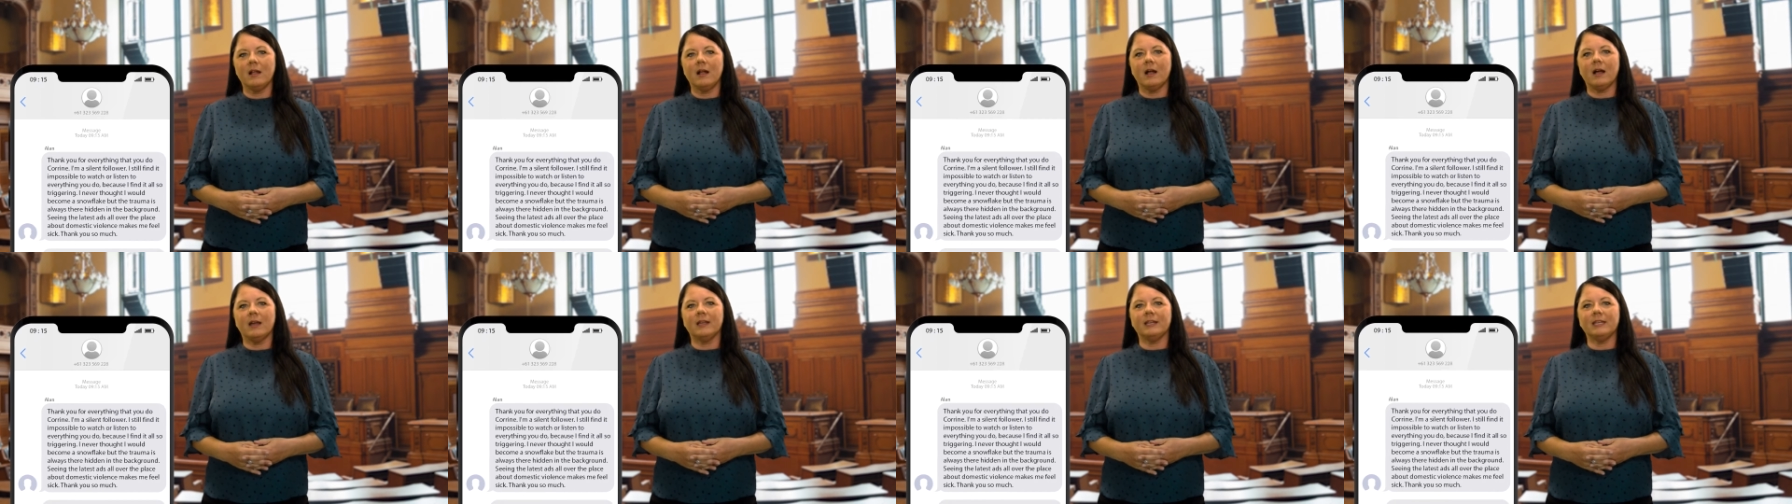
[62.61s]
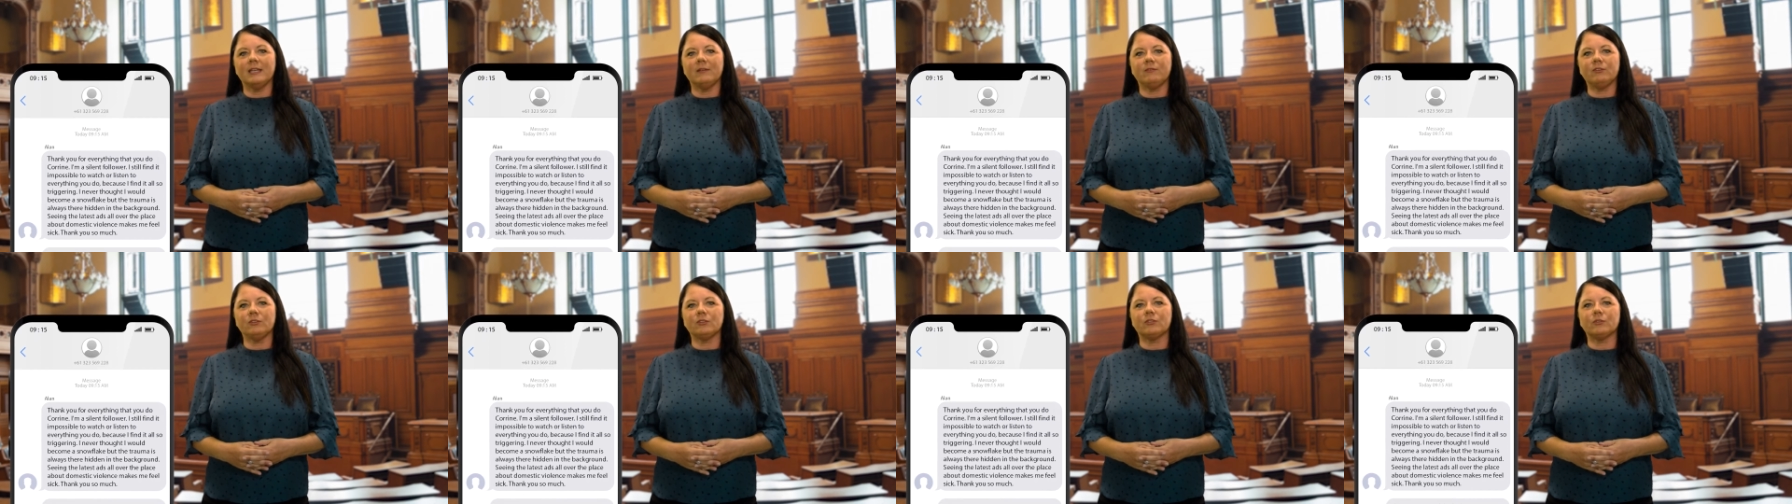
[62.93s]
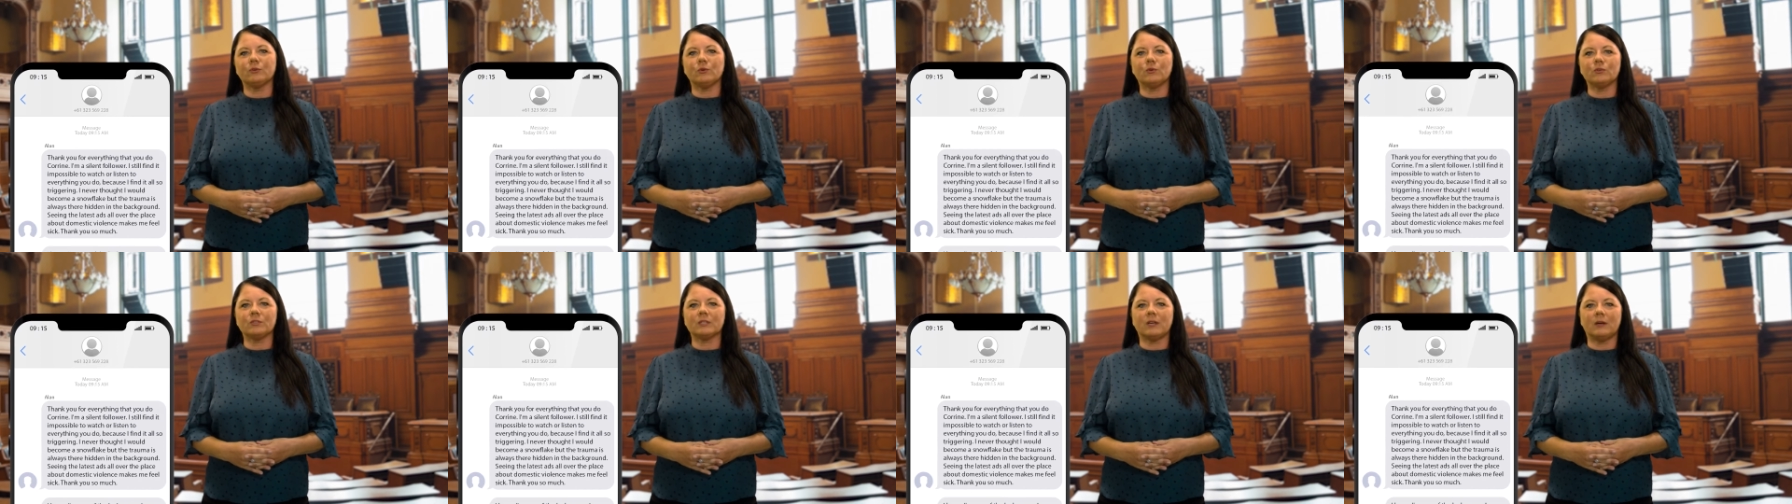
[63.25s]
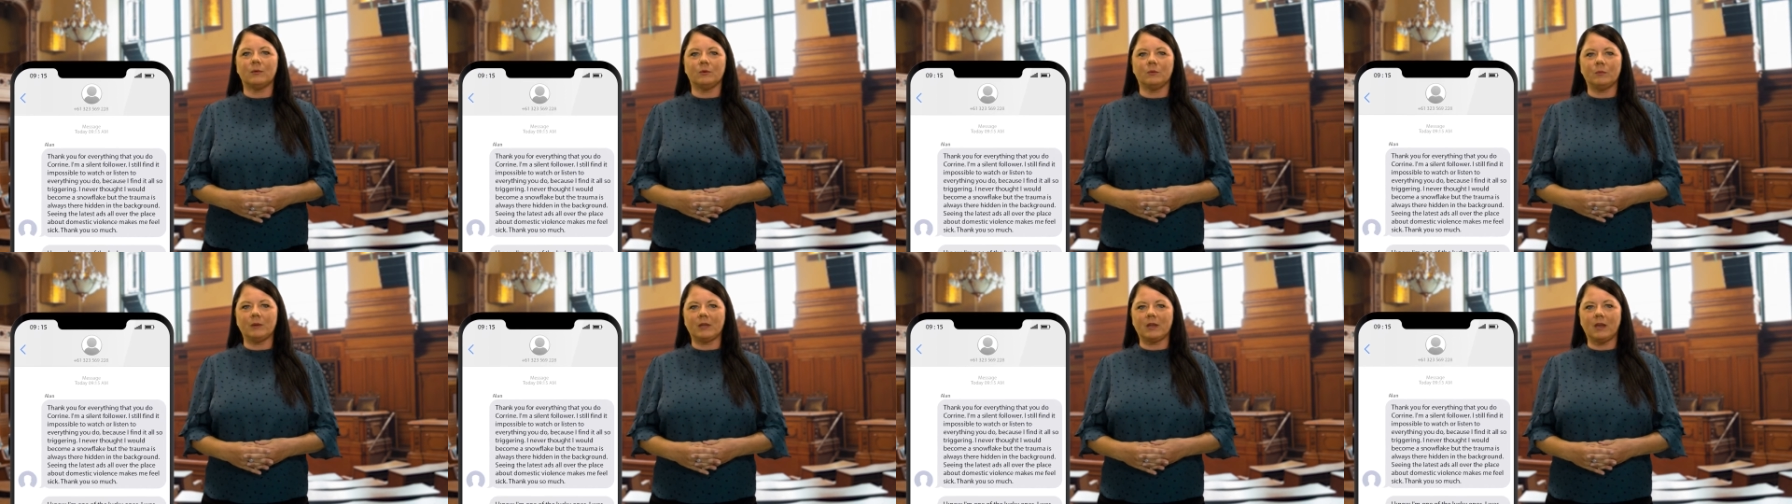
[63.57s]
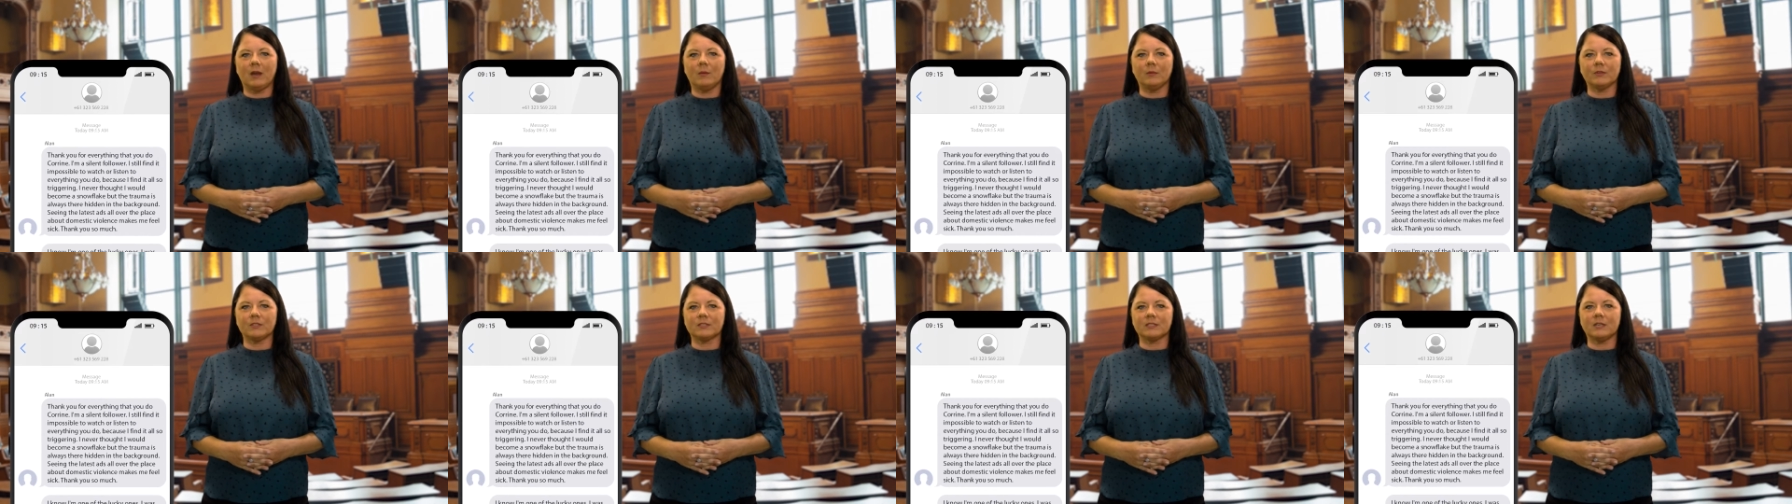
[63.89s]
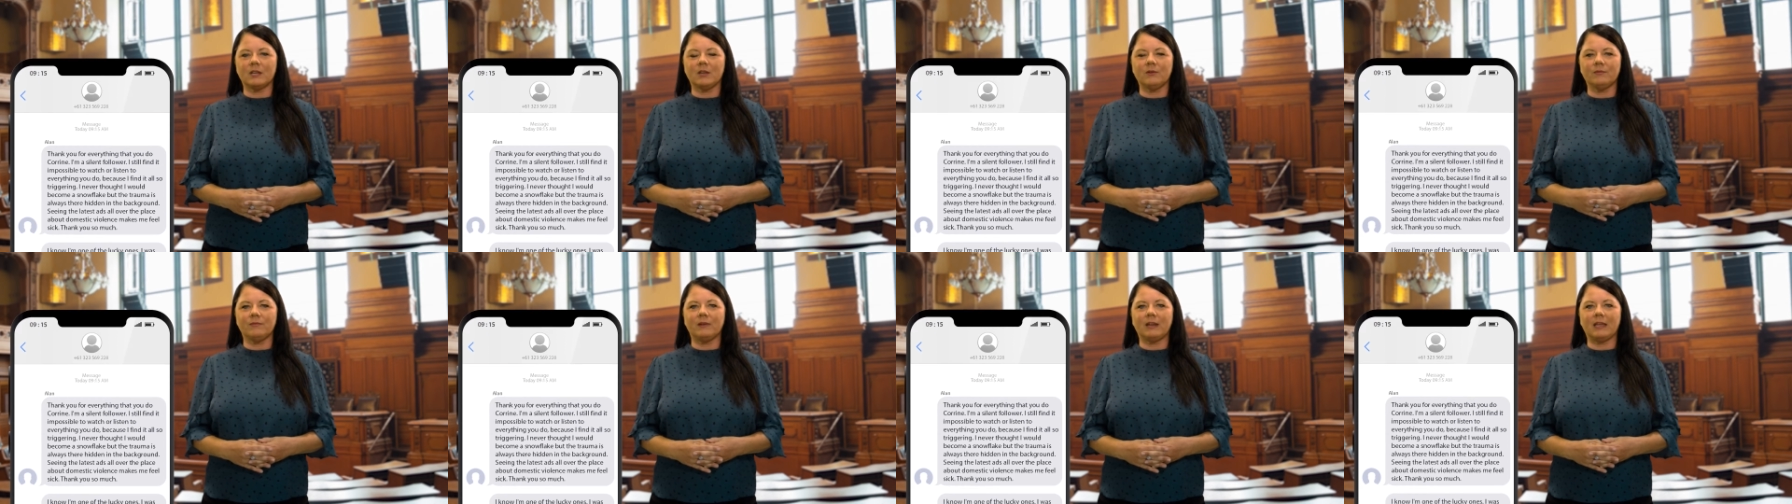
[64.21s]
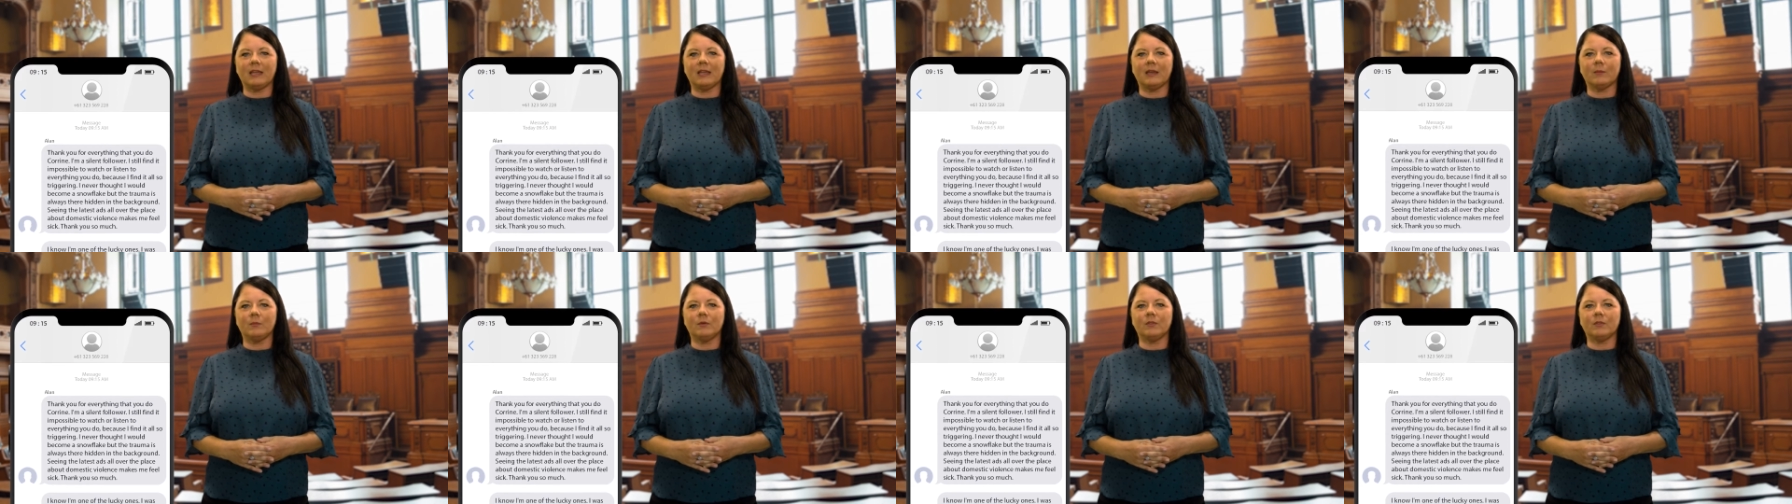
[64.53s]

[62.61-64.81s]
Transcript: I never thought I would become a snowflake,